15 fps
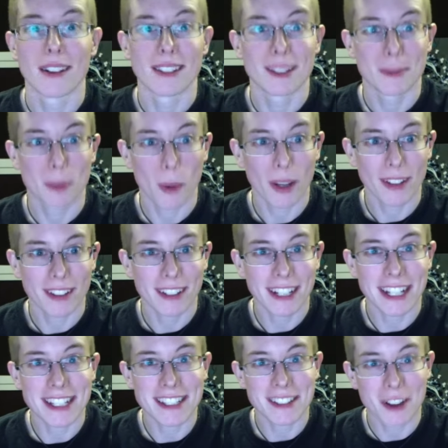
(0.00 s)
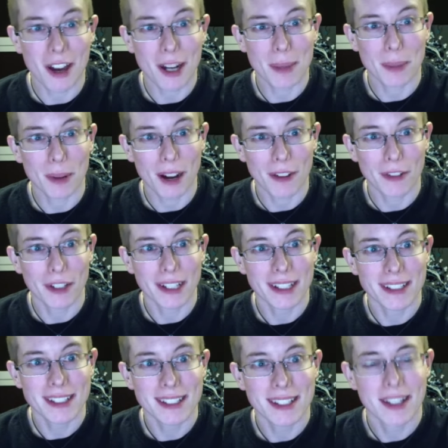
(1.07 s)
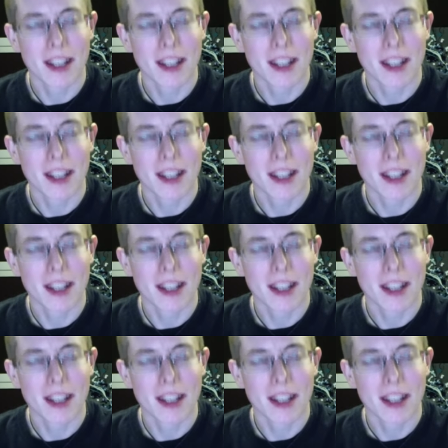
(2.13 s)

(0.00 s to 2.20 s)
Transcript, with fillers: Spoiler, it's not a preference.